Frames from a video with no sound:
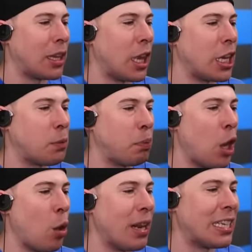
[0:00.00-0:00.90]
about to
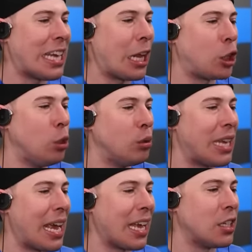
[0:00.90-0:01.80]
explode. It's got two
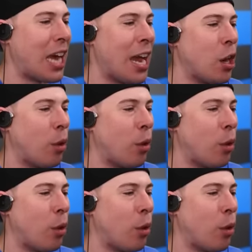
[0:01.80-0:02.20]
seconds. I